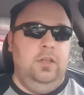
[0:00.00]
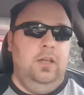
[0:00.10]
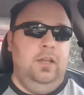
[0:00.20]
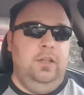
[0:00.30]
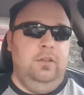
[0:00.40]
I
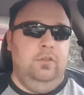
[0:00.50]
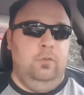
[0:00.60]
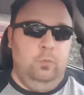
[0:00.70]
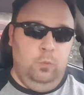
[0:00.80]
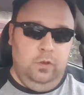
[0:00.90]
need to do
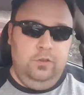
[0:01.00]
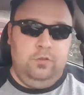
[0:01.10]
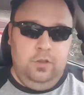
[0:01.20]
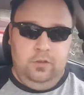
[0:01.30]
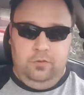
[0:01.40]
one
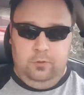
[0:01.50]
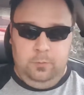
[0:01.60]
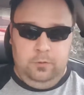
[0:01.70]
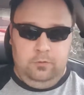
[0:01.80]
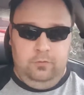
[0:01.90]

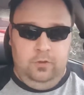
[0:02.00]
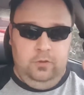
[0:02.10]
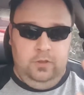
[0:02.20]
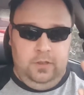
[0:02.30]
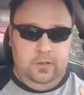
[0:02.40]
Transformers review that
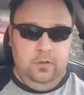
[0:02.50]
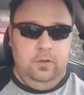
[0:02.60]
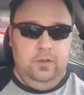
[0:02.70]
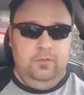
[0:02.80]
I know of.